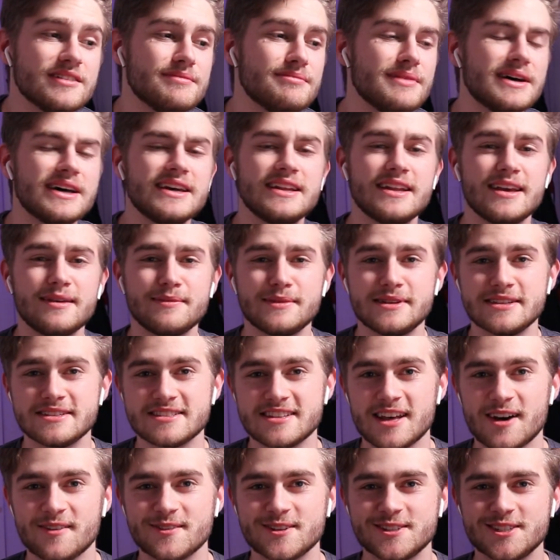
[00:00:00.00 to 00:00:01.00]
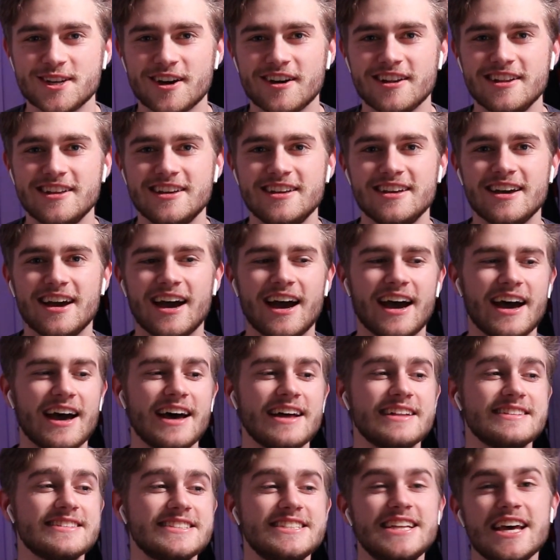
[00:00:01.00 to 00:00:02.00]
My name is That One Charlie,
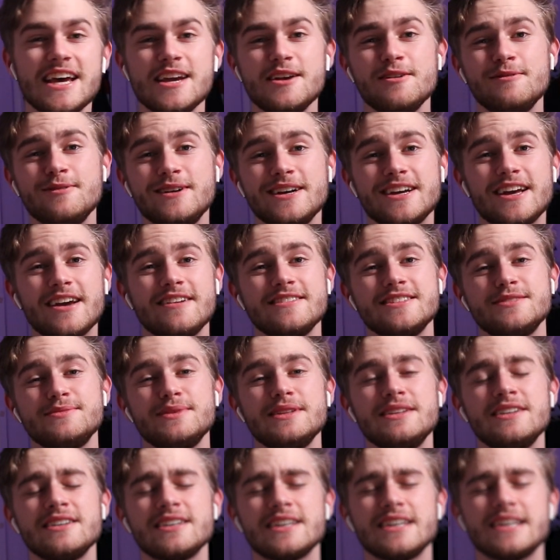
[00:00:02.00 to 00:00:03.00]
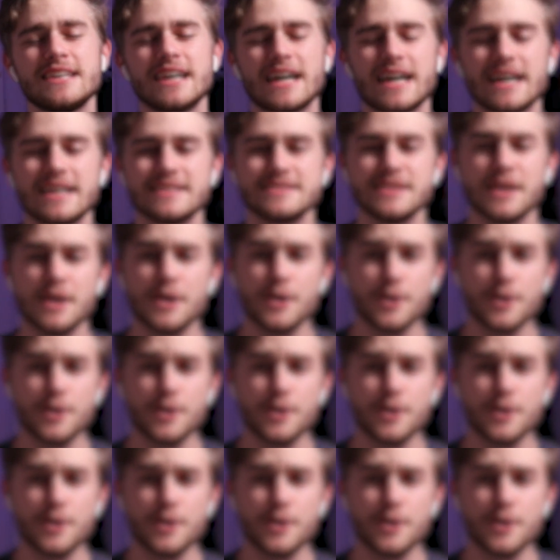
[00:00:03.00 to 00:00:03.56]
and today we're going to be looking at